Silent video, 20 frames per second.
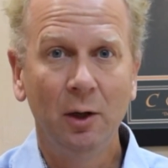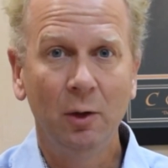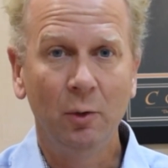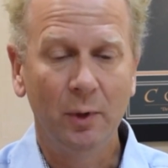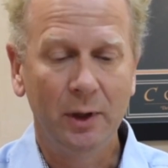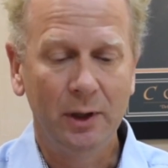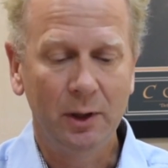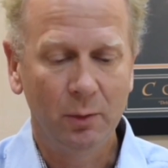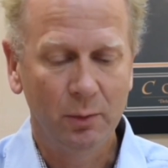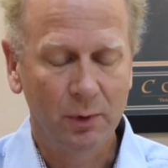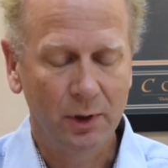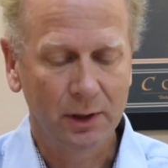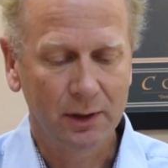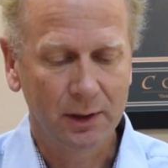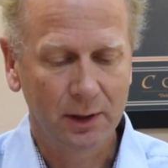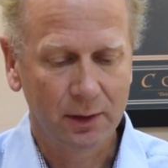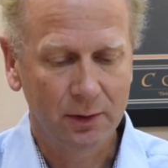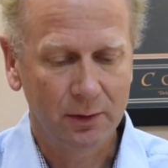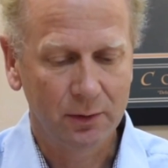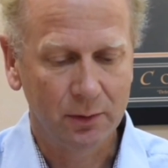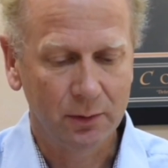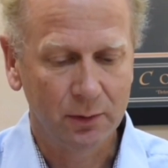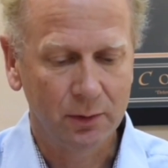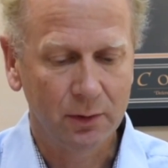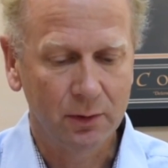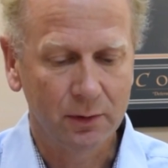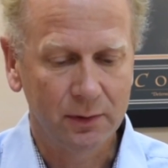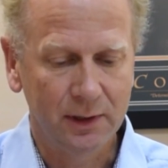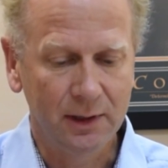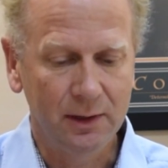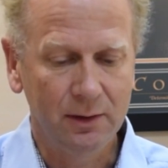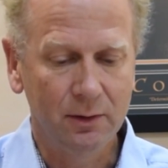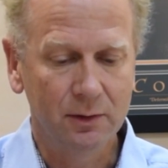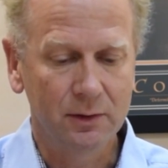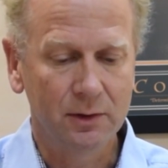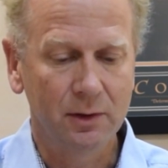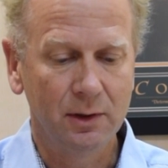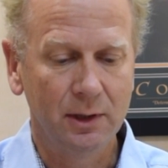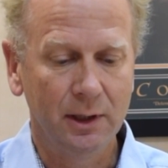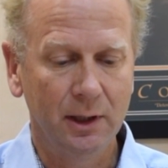where you're working to
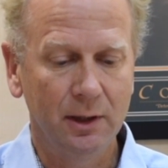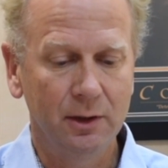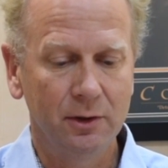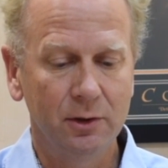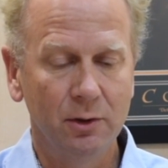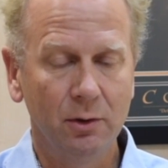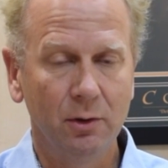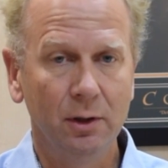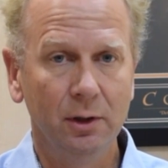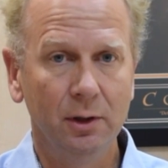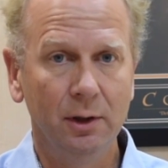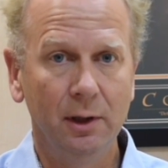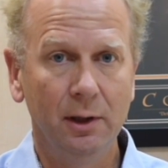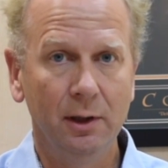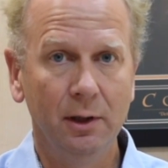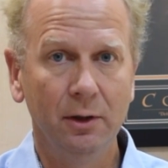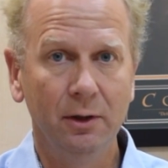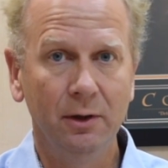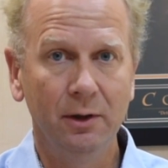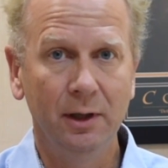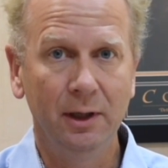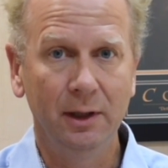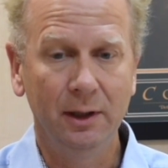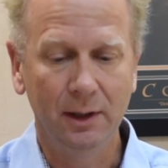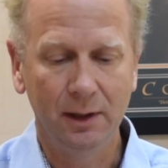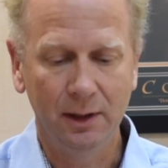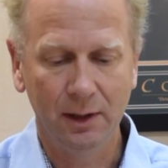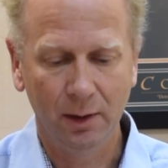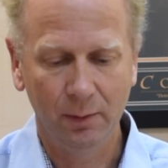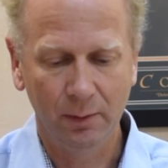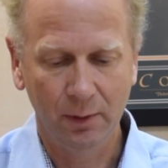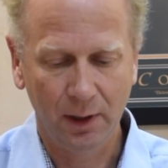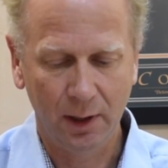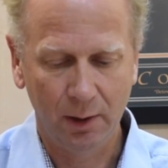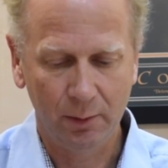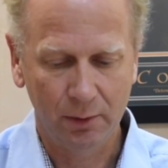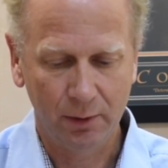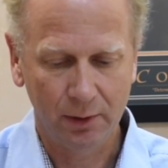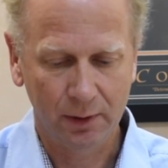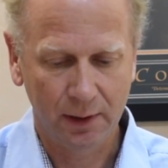continuously ensure learning in
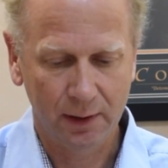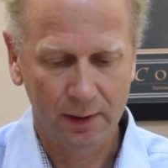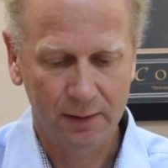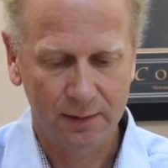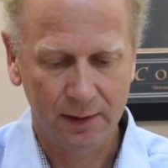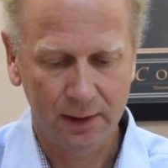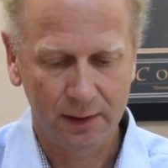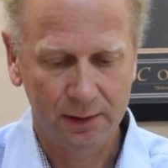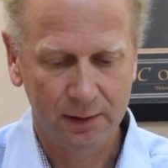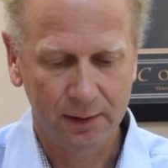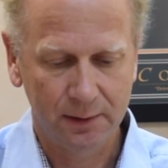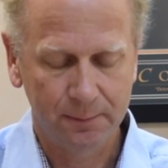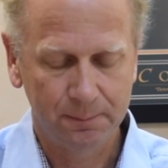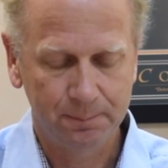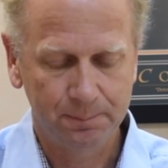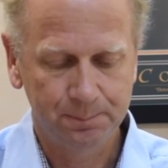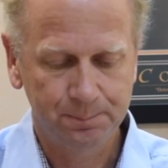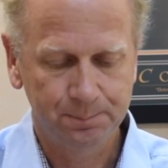our organization.